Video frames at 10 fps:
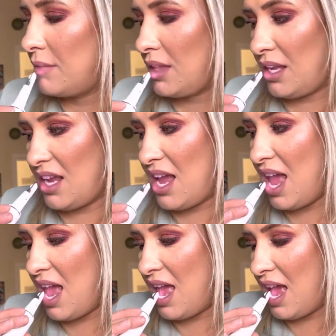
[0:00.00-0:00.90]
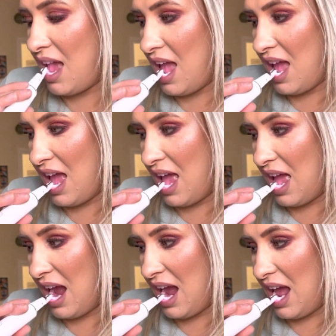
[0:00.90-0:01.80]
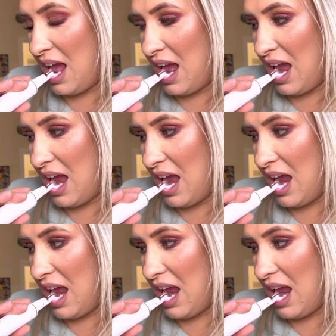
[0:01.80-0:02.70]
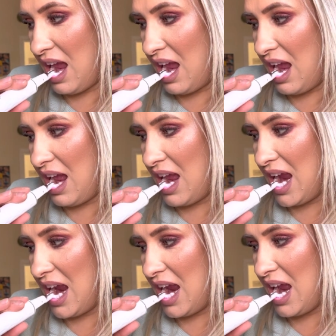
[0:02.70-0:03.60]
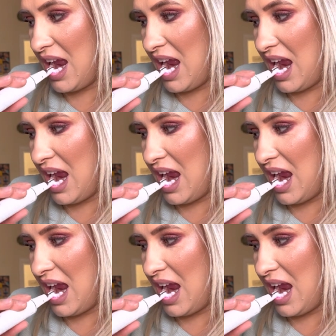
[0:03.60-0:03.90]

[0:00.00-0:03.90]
Nobody speaks.